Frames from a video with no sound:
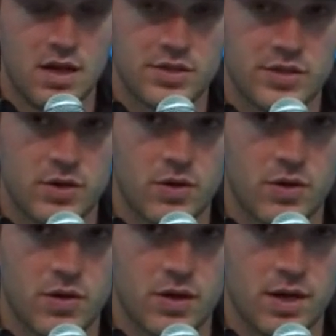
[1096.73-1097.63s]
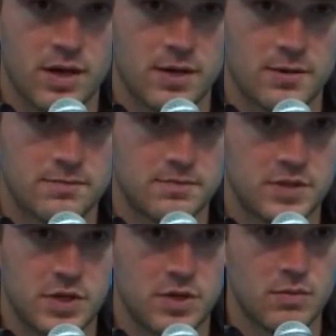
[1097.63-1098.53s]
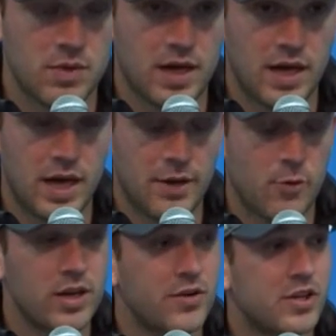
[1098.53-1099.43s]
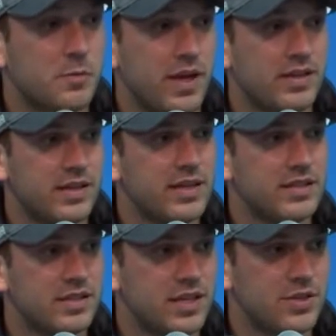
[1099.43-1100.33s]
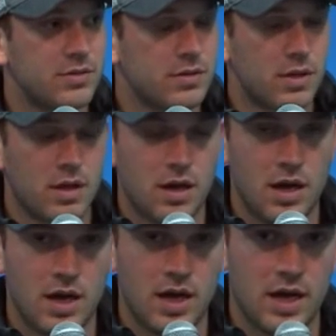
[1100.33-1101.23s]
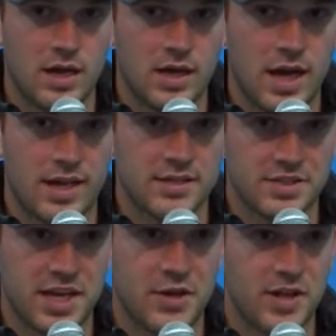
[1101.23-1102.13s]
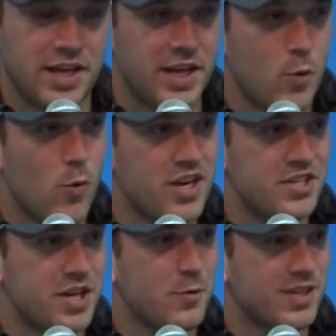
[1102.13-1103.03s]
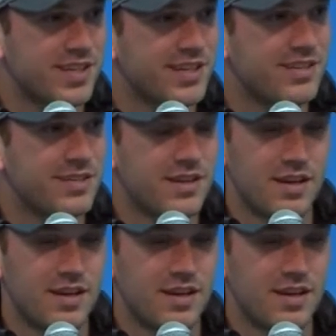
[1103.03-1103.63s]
So, you know, I really respect his decision. I can tell you that he wished he was here.